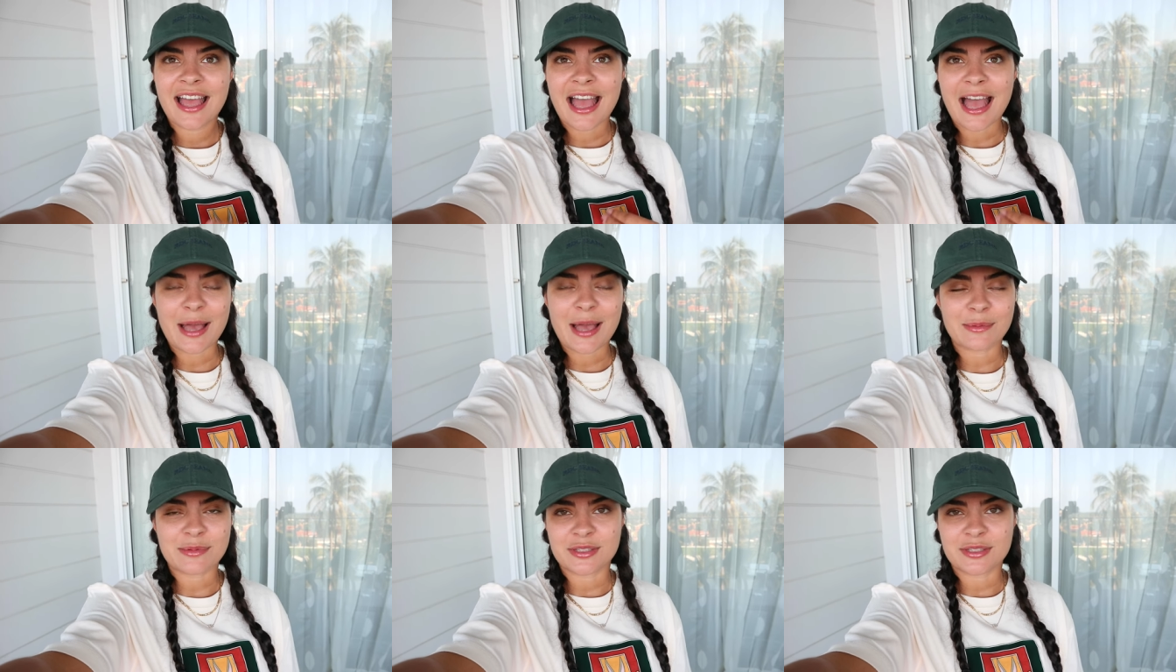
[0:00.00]

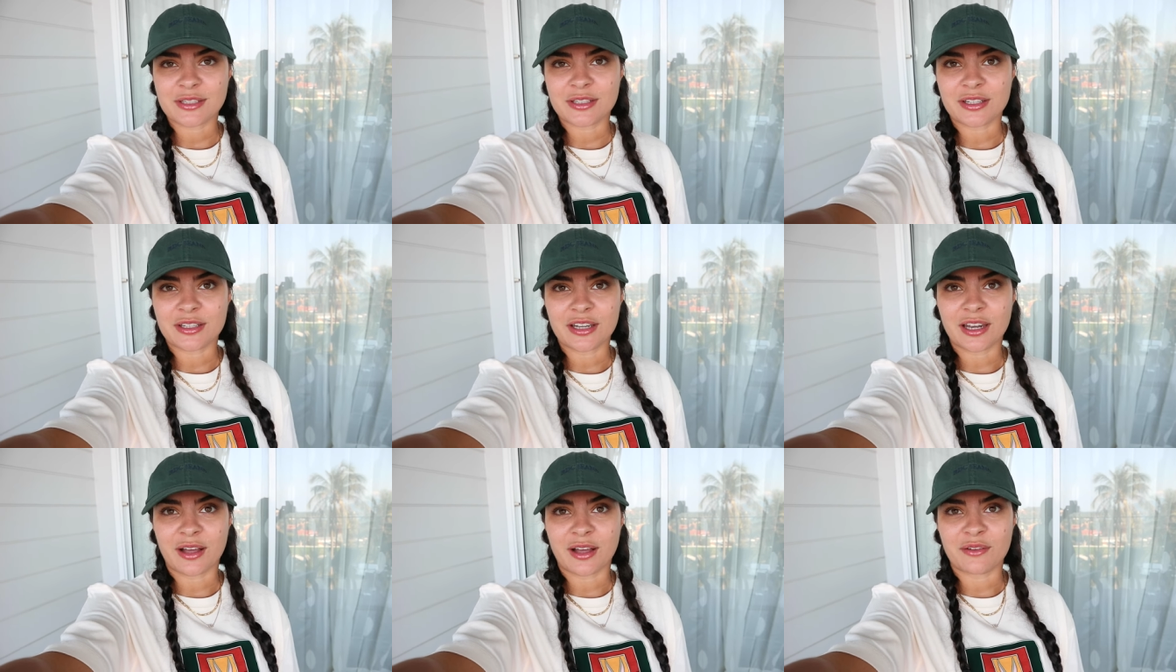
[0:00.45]

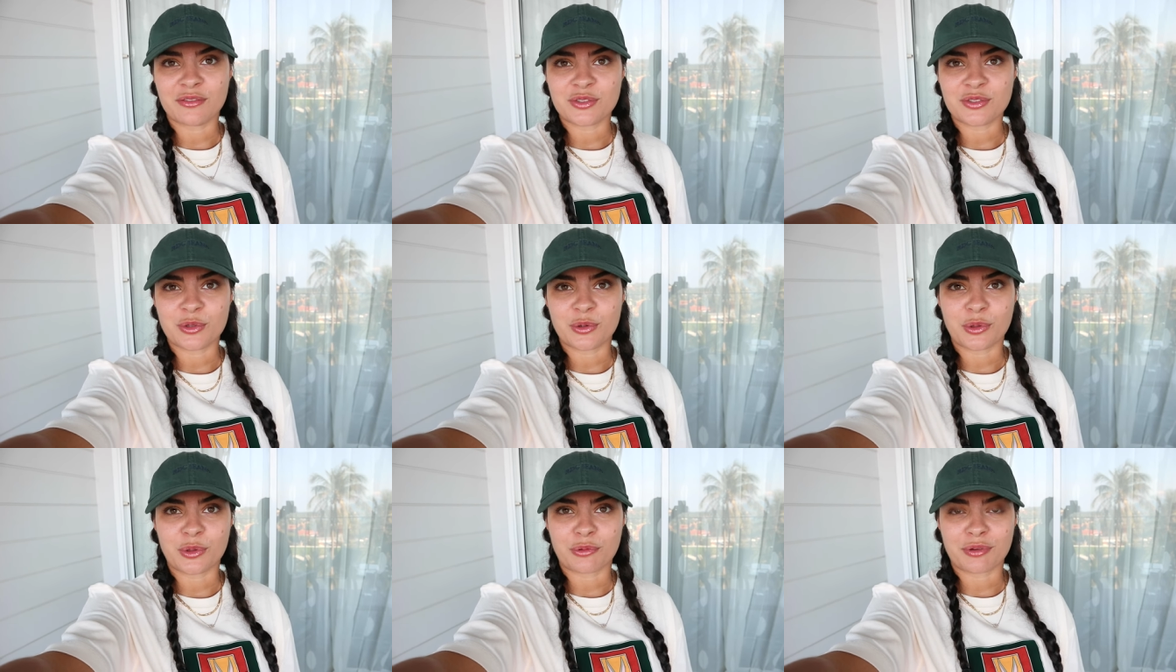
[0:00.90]
Absolutely loved
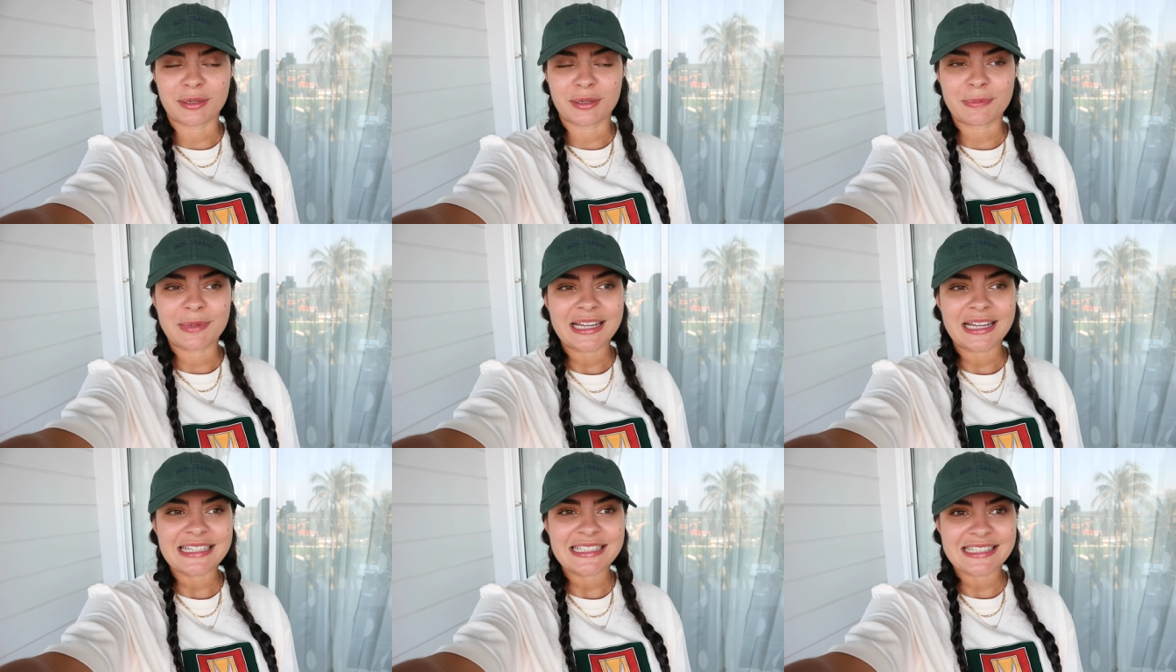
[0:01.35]
all three
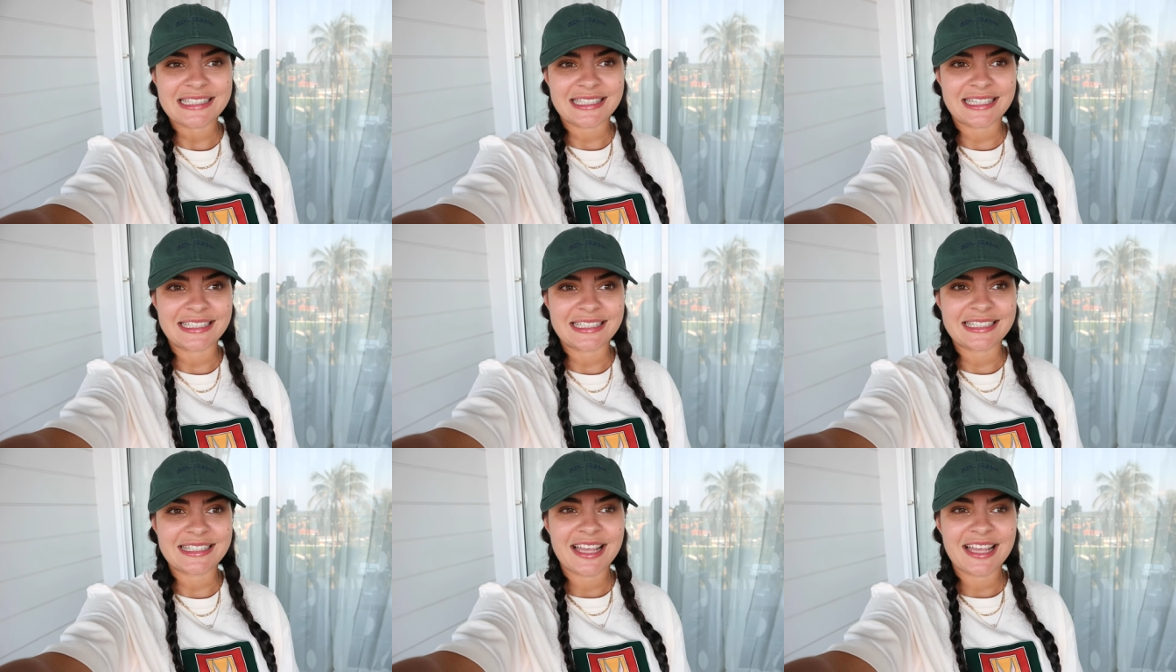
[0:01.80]

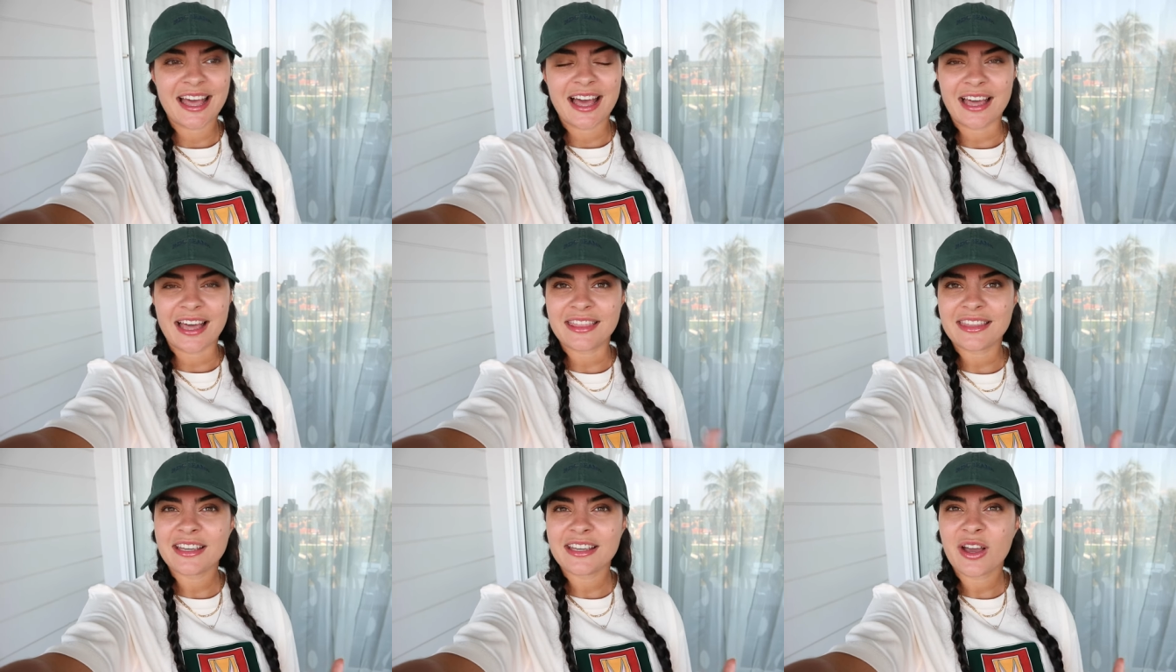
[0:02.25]
places.
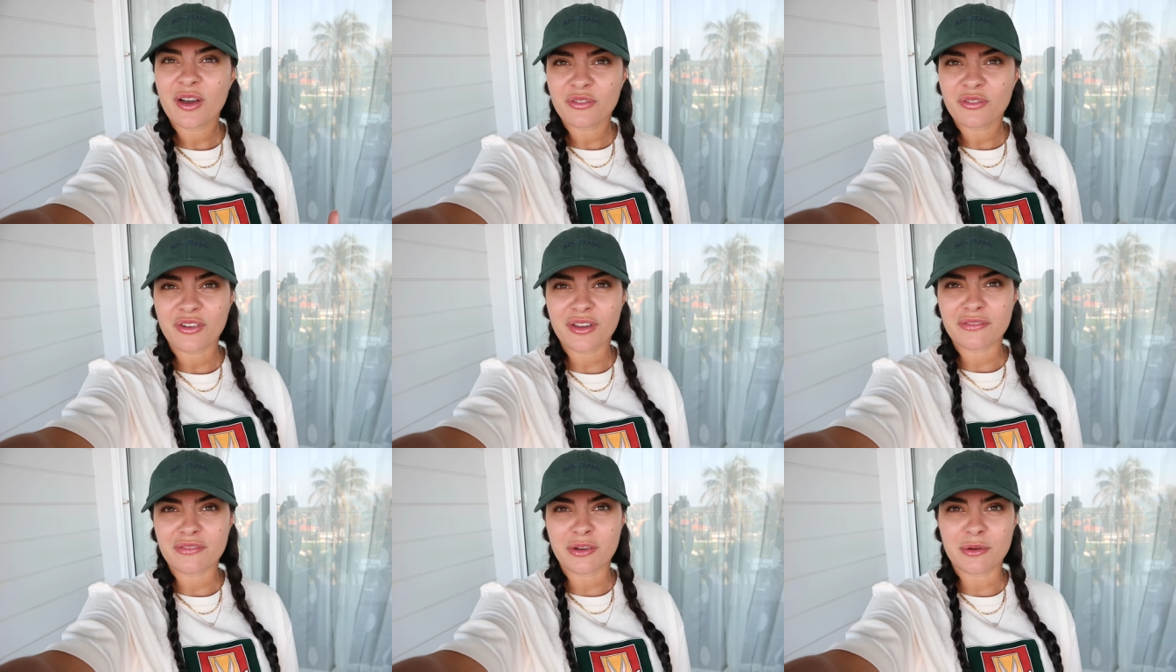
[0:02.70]
I think our
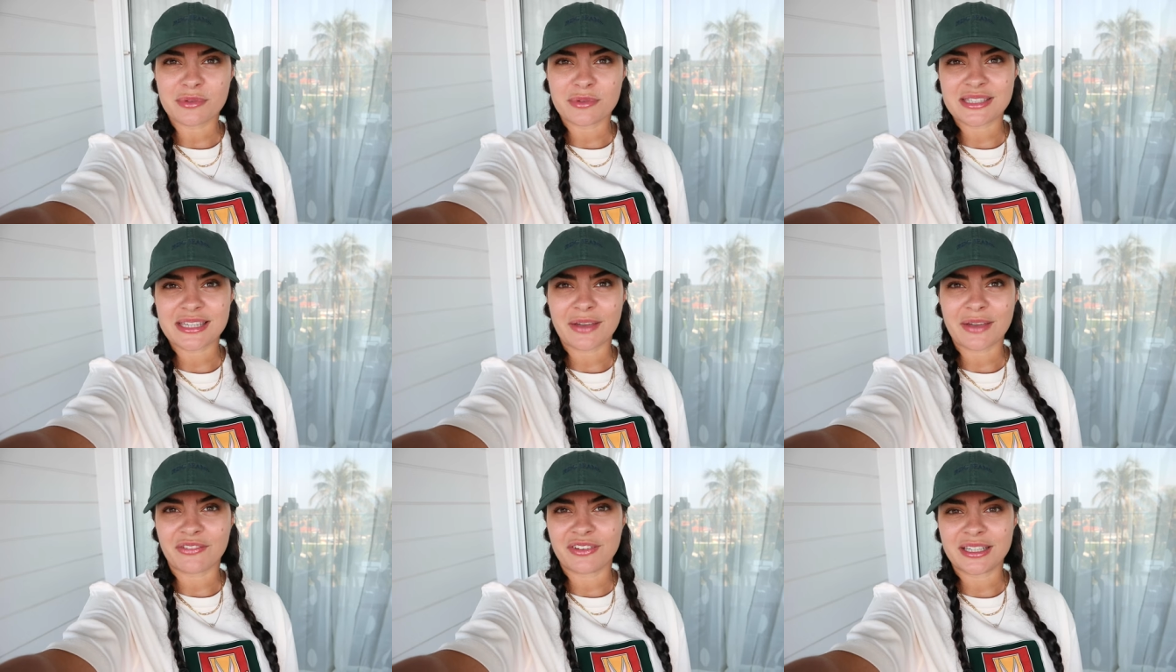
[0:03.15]
favourite was
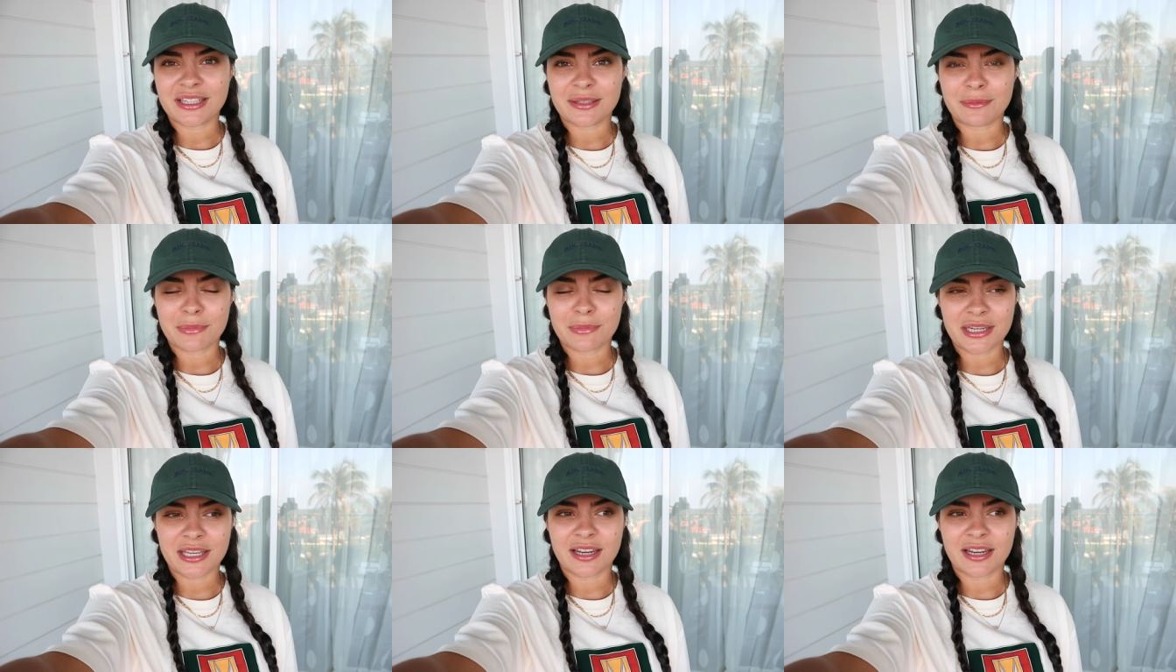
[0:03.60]
definitely
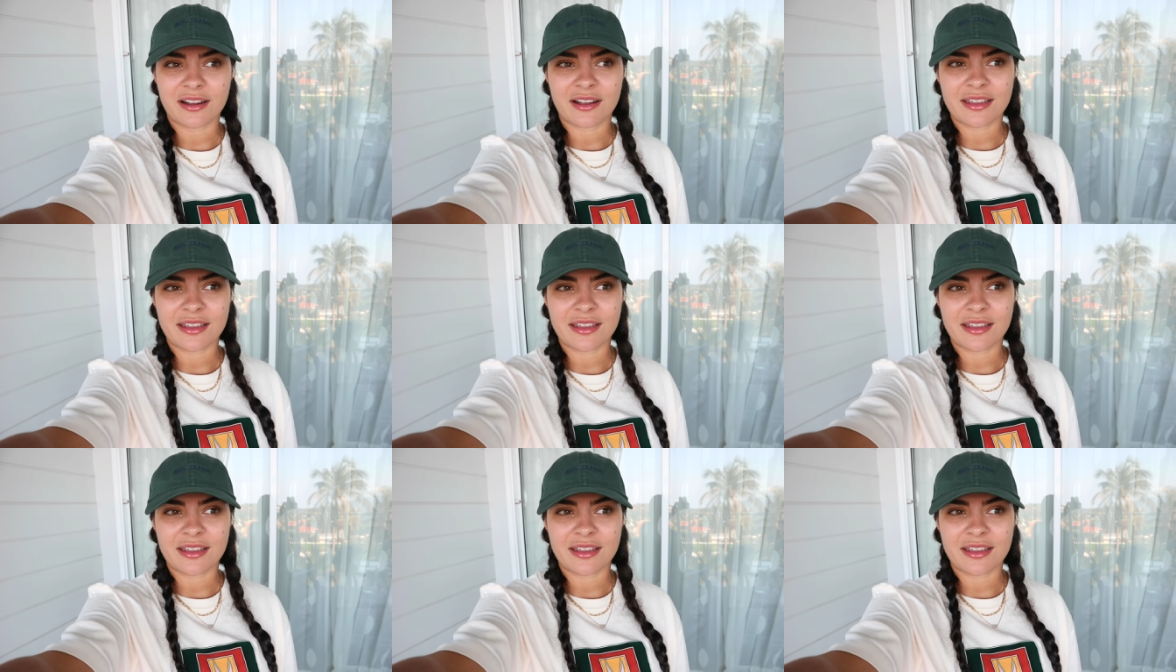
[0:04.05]
Manila.